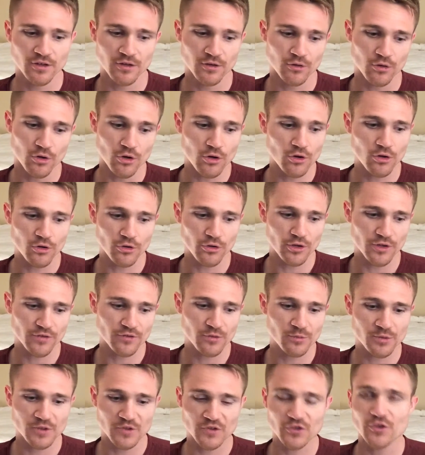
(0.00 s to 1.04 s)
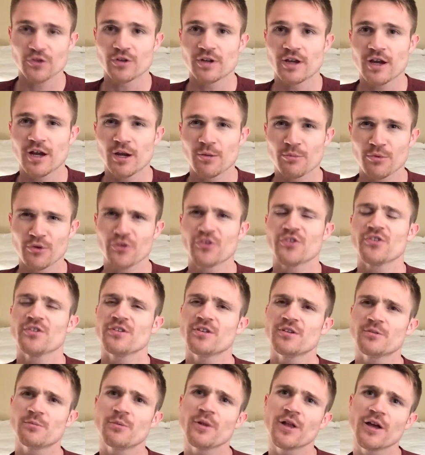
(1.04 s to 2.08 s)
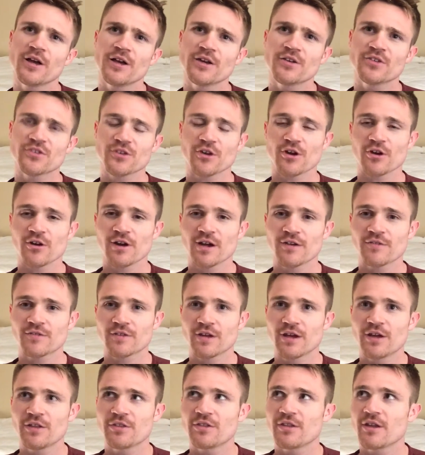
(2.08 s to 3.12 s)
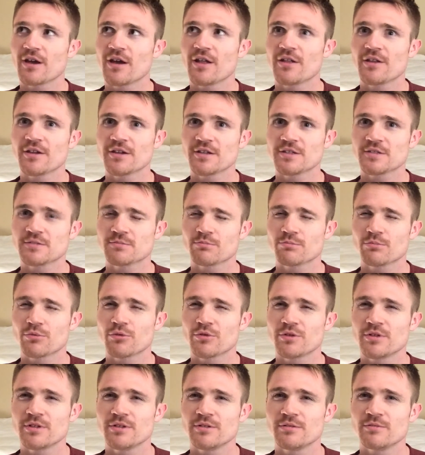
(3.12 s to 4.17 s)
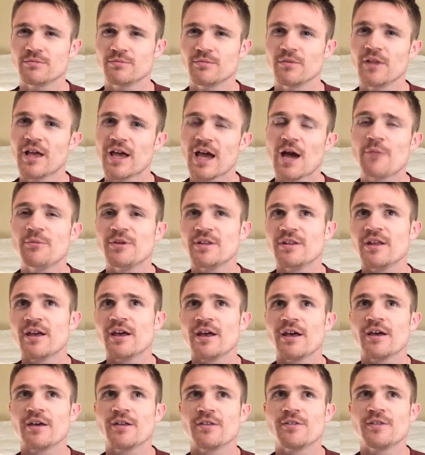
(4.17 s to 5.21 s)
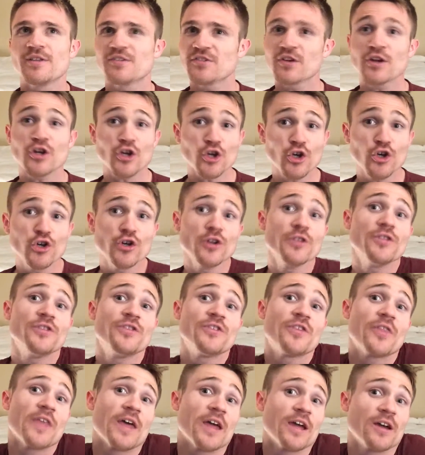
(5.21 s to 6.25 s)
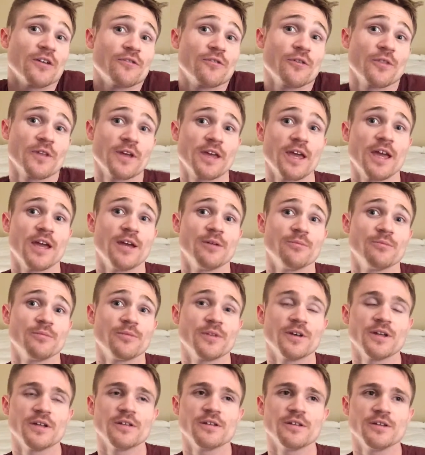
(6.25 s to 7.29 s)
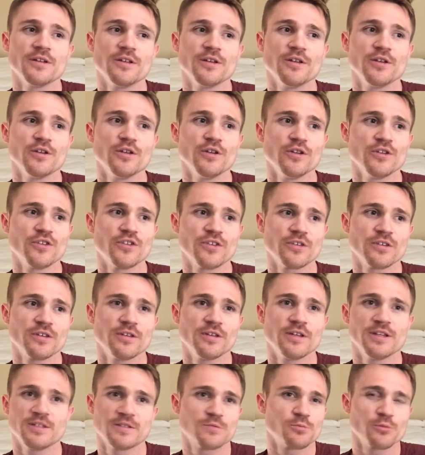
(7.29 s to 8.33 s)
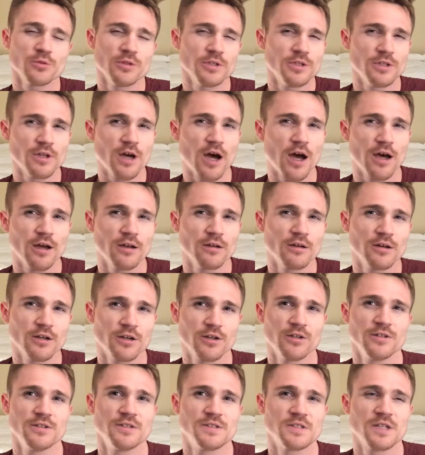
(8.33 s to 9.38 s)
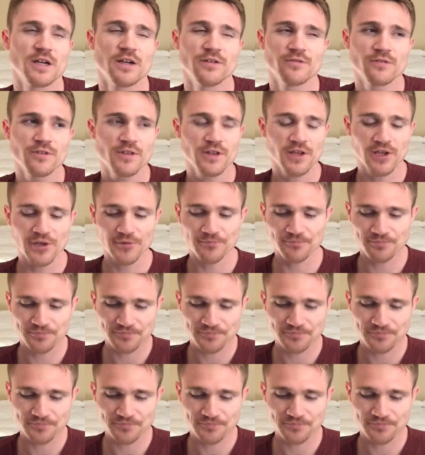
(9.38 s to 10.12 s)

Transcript: oh, you have to be a certain kind of person to play StarCraft, I think is pretty lame. I mean, that's not a good thing for the game. It's really not a good sign for the game.